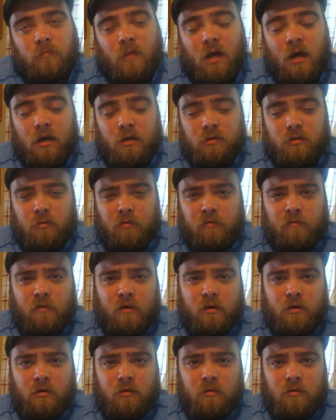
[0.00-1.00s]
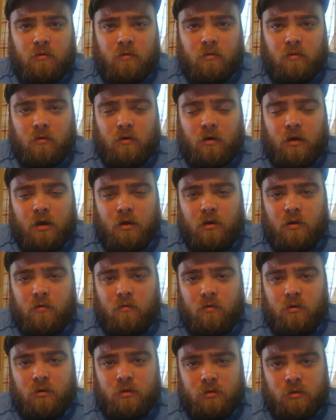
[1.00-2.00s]
asked him if I could learn how to
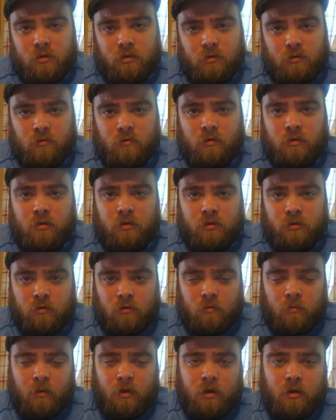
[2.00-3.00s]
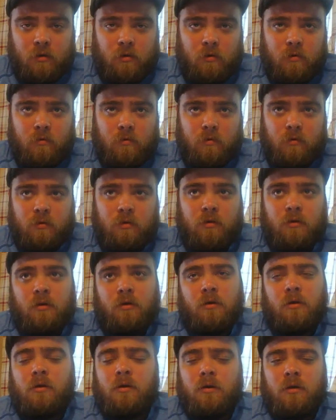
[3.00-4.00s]
do it, and he said sure, and he showed me how to do it.
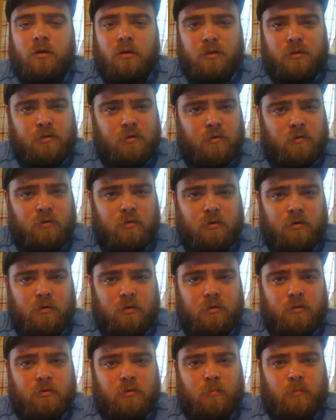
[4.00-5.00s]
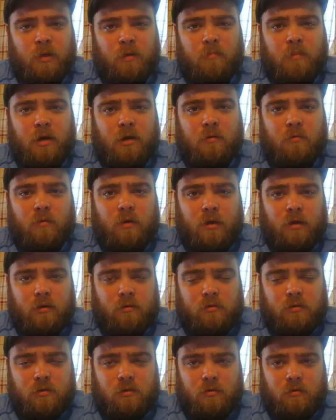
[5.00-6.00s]
It took me about a week
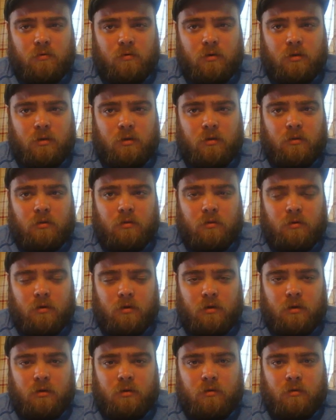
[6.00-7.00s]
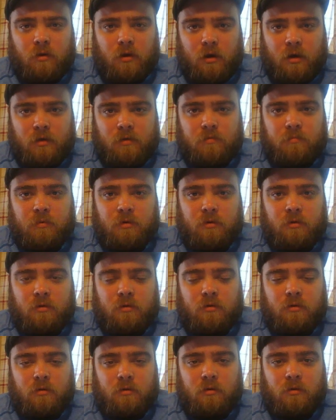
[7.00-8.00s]
to really learn it and grasp it,
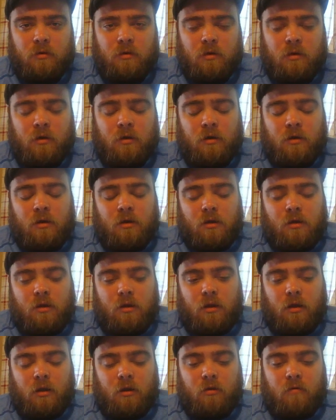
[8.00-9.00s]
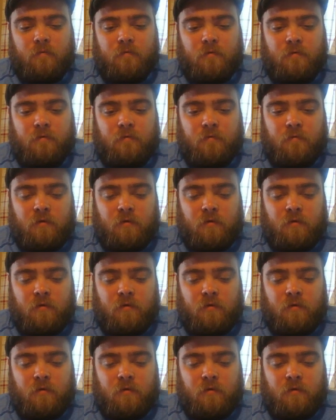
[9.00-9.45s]
and over the